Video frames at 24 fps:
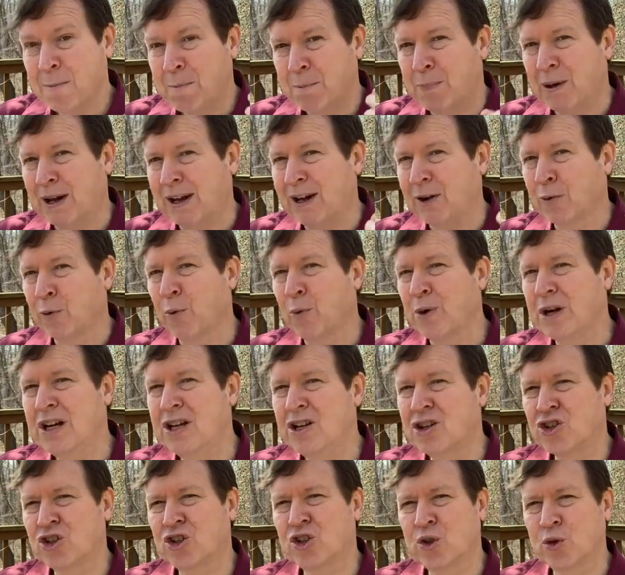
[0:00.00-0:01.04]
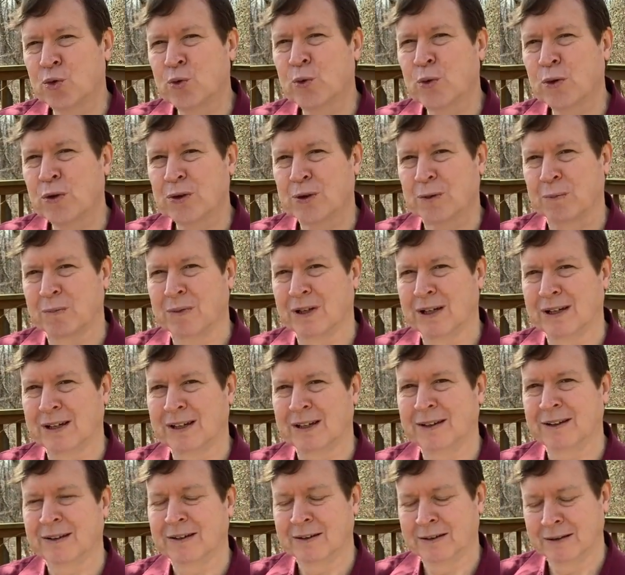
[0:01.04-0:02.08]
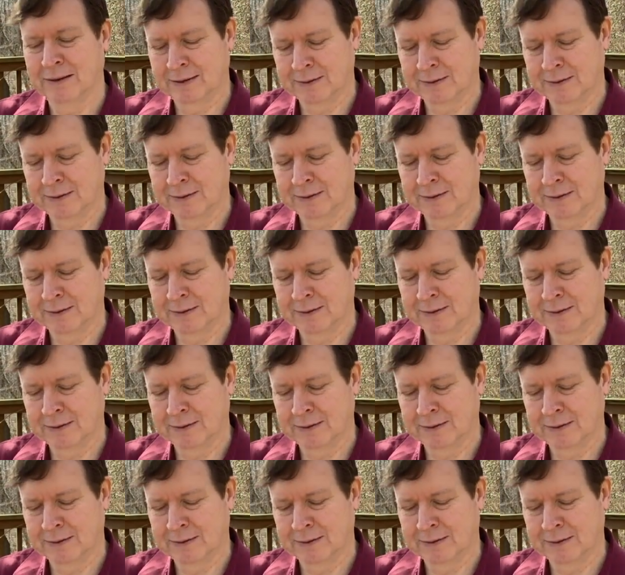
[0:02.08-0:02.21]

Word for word: But it reassured me